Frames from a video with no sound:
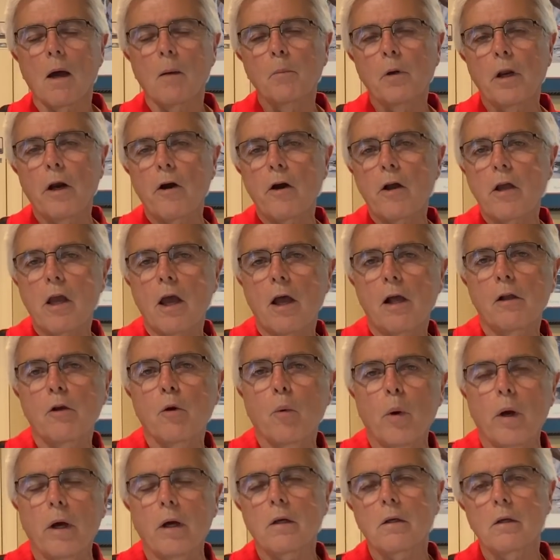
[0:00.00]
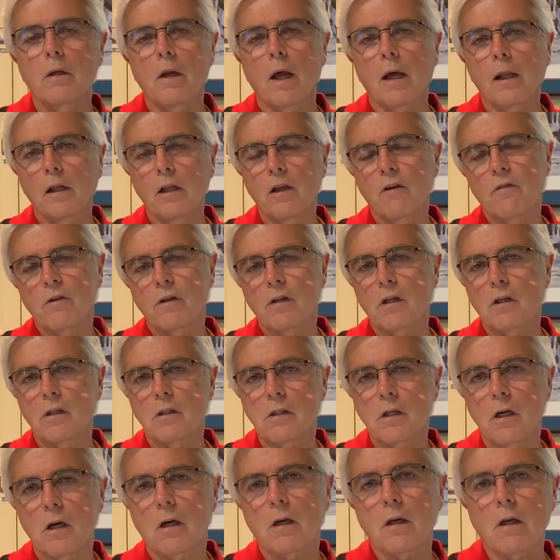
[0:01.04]
I'm Larry Calouet, and I live in
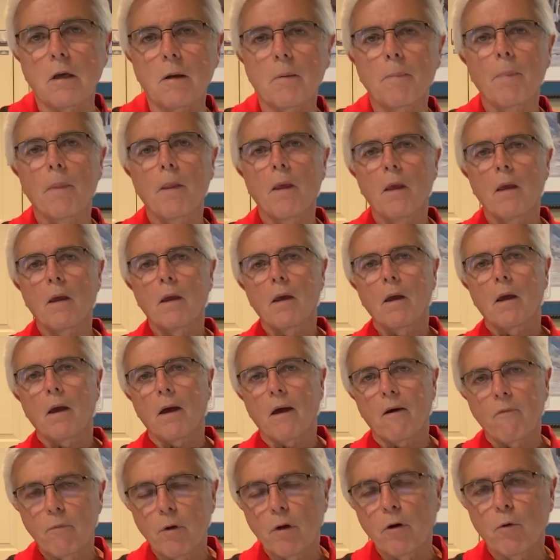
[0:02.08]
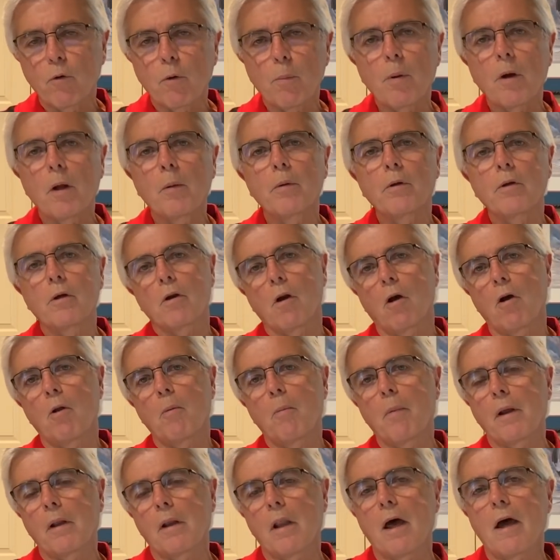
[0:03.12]
Kentucky. I've been a Republican
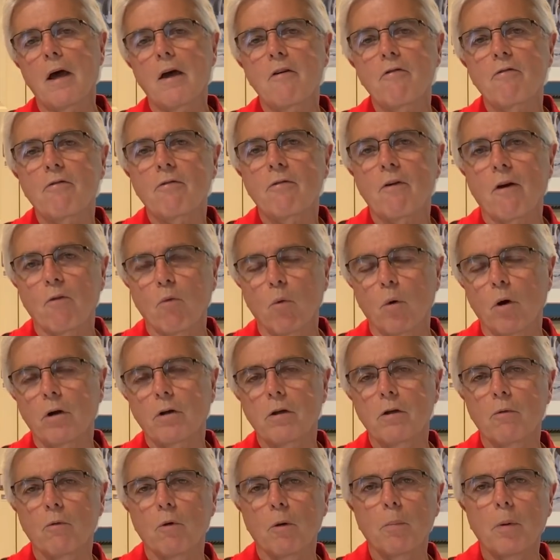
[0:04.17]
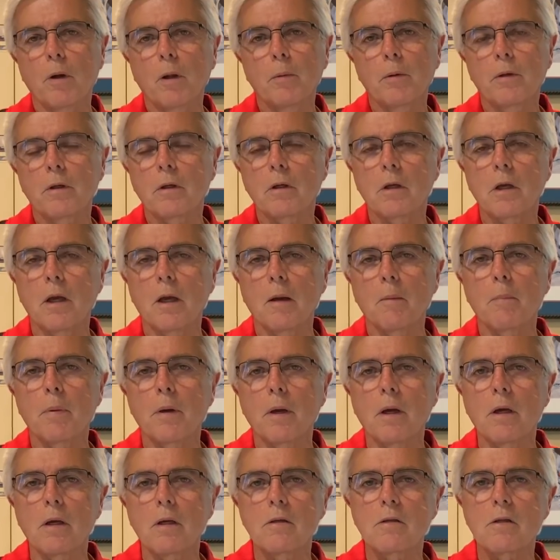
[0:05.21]
all my life. I've worked in Republican
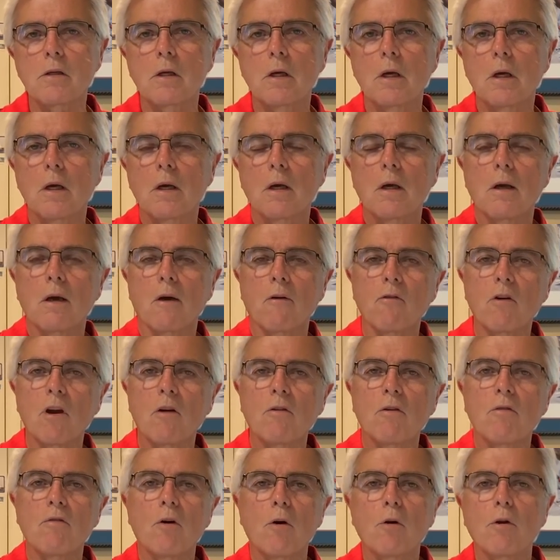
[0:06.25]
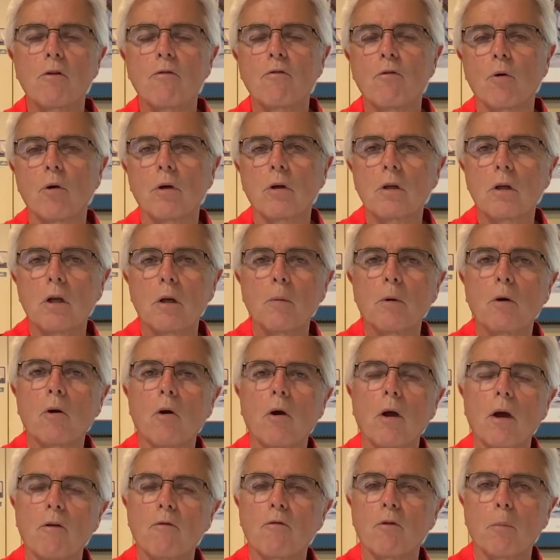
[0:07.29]
campaigns. I've never voted for a
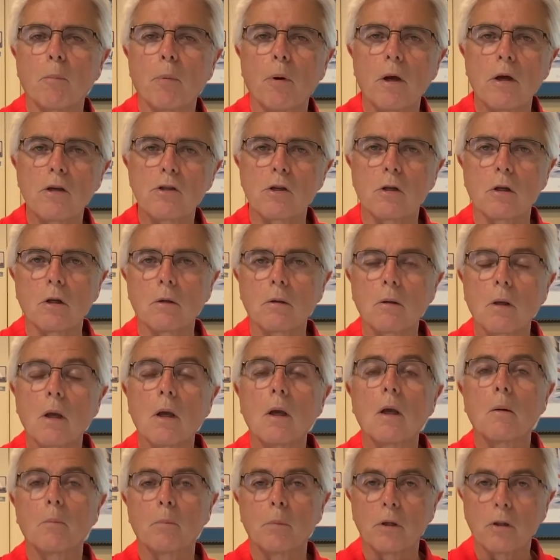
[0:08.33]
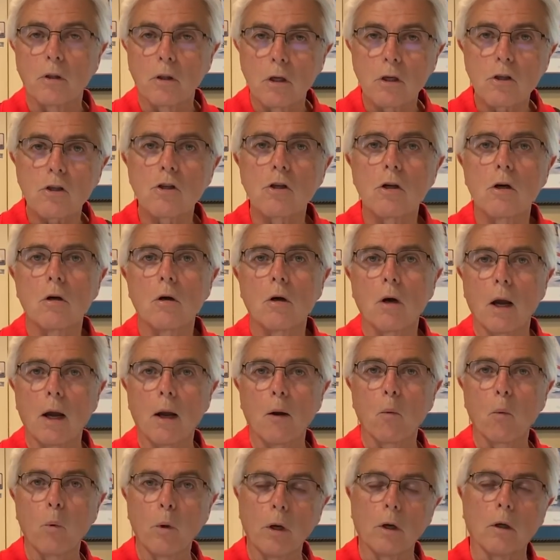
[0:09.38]
Democrat for president, but this year
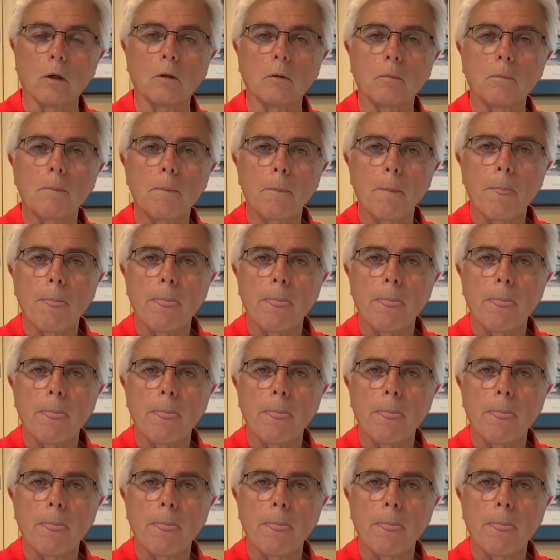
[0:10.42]
I will.